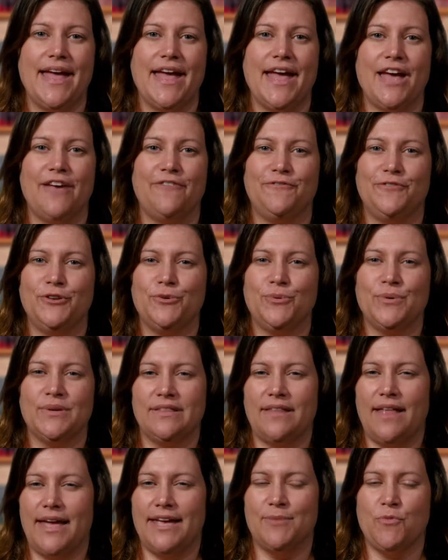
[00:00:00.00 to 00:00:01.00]
If you would
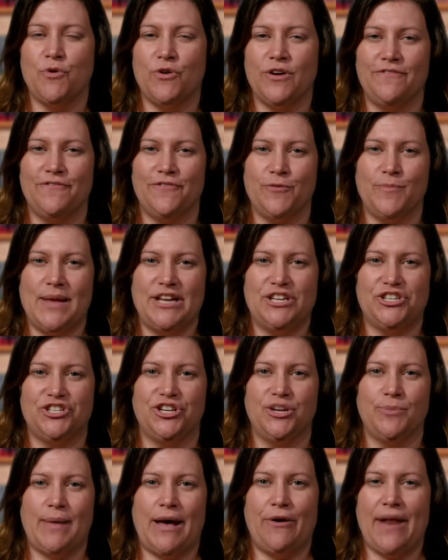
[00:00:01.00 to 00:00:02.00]
like more information
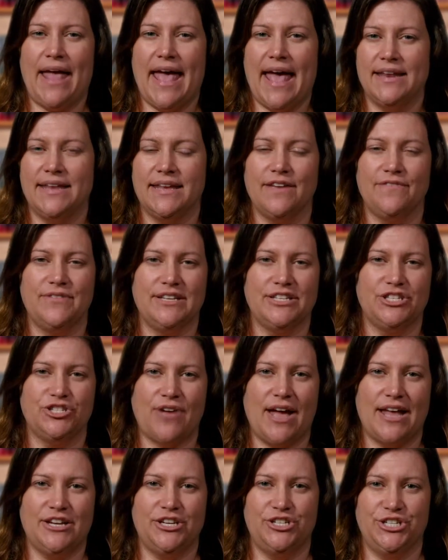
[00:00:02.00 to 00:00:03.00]
about any of these
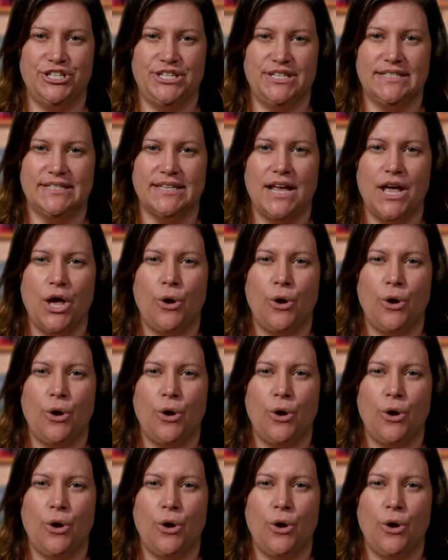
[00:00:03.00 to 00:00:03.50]
strategies,